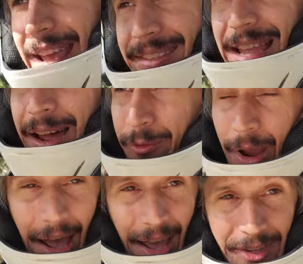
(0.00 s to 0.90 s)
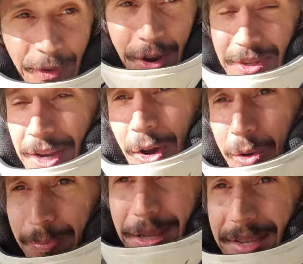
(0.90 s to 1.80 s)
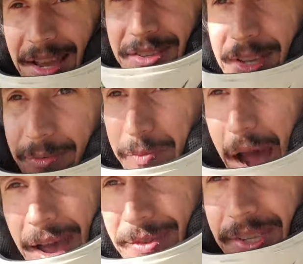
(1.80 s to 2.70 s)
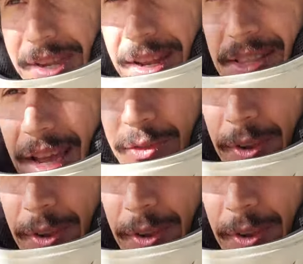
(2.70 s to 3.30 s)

has not, as far as I know, been tested. I haven't seen any test